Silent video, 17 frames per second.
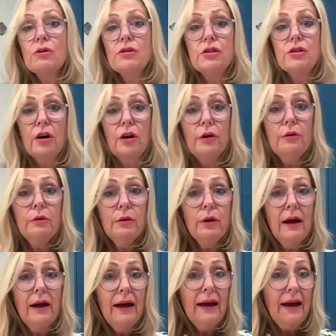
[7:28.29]
or so,
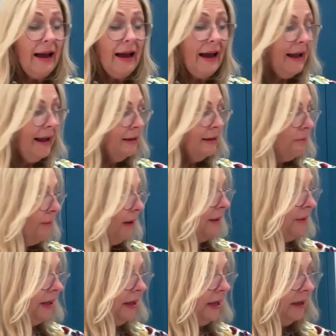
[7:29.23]
and
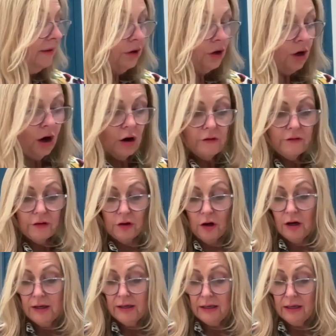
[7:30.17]
maybe even
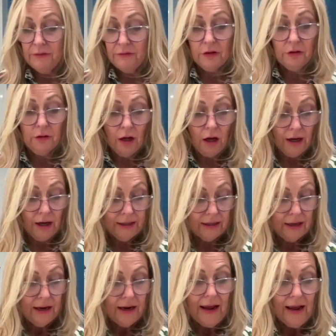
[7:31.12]
overnight if you like.